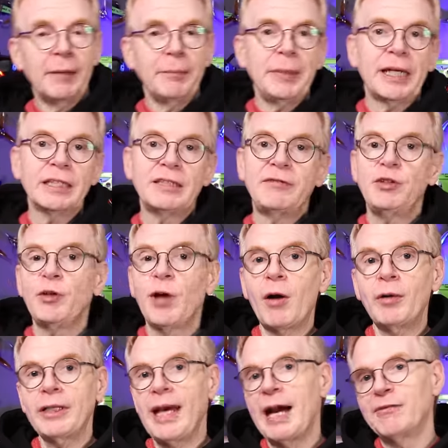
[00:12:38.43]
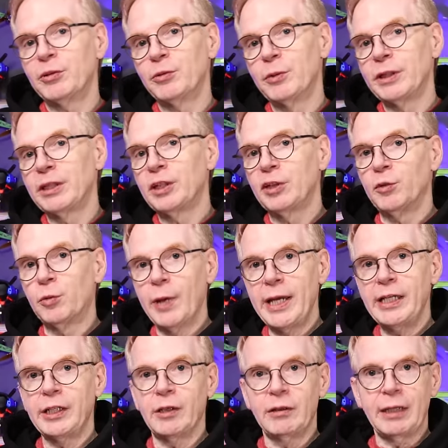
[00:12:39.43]
Because if you already have a really good
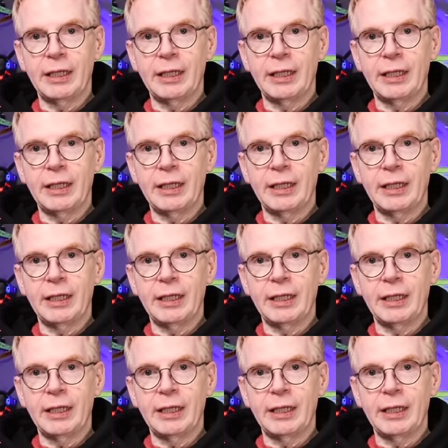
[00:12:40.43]
radio,